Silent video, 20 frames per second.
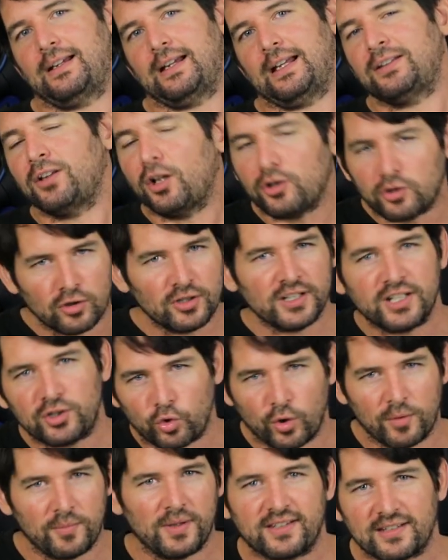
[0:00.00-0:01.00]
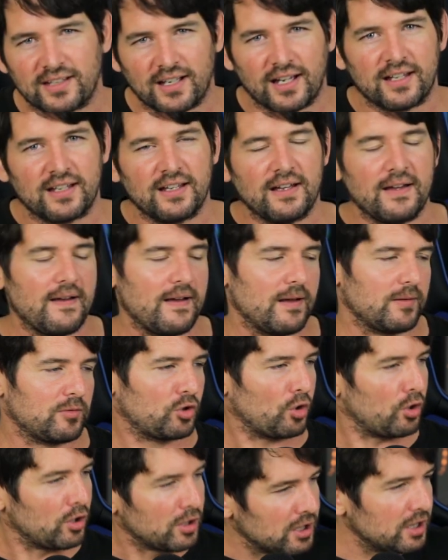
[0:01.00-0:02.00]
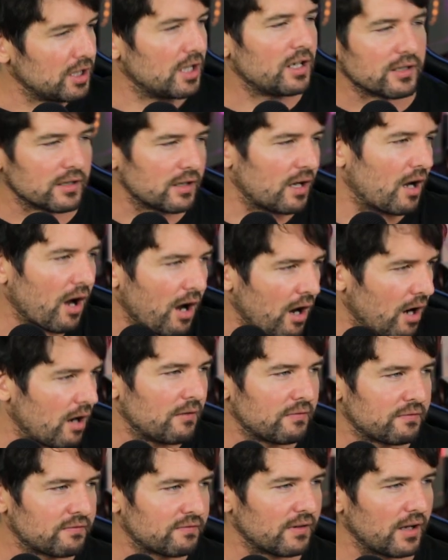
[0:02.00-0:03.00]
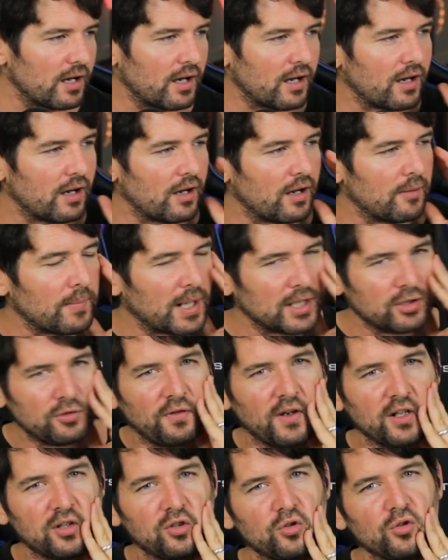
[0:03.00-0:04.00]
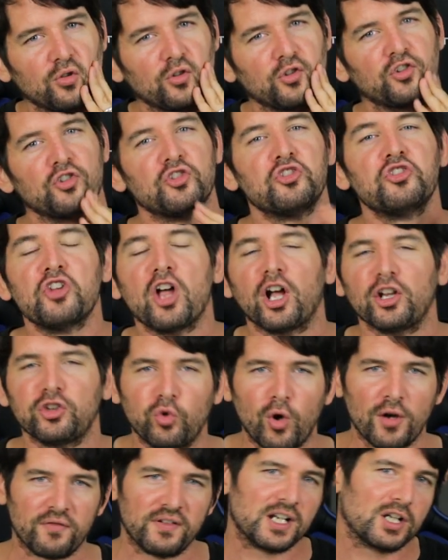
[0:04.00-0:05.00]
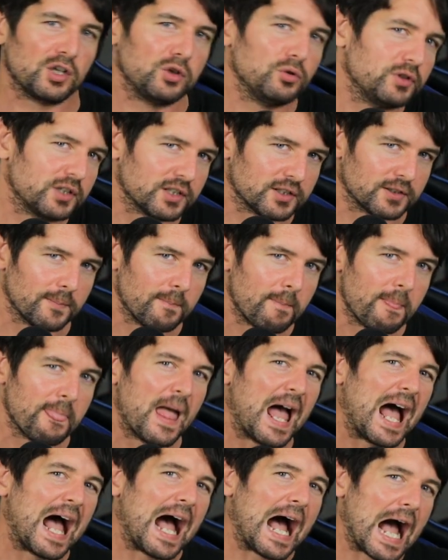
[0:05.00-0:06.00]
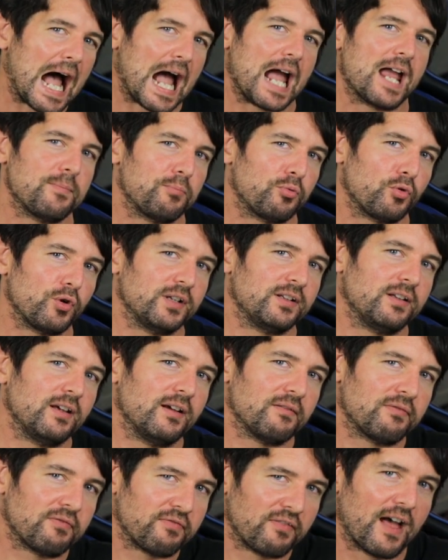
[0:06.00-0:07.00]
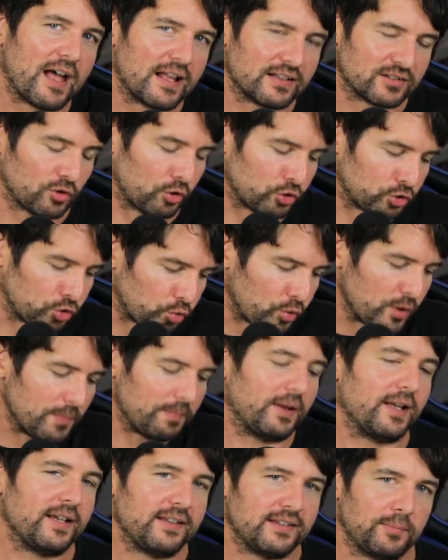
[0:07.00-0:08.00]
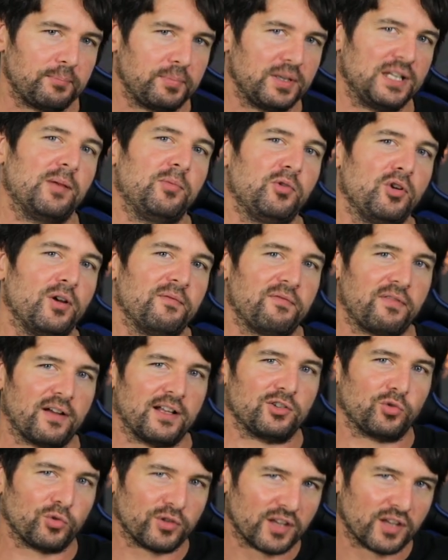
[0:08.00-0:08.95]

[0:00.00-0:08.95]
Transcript: and not only to MSI, to a lot of manufacturers not to have included hybrid fans, or to replace their PWM fans